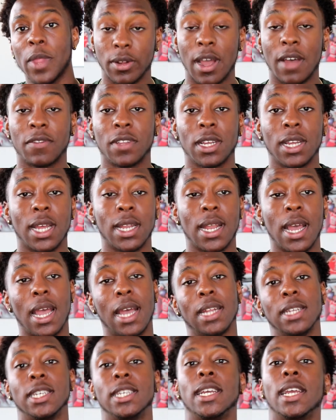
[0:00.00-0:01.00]
have to get that
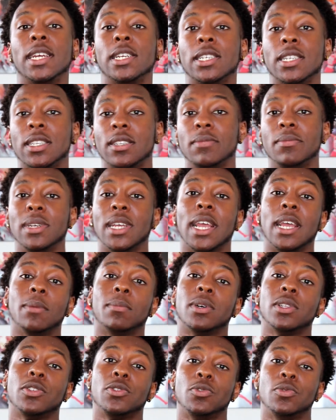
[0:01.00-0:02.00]
education to be
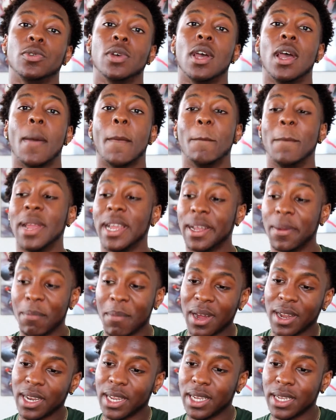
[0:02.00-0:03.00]
able to make
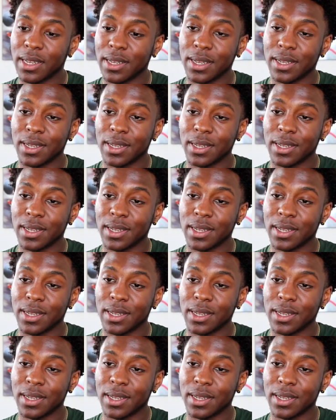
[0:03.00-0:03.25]
money.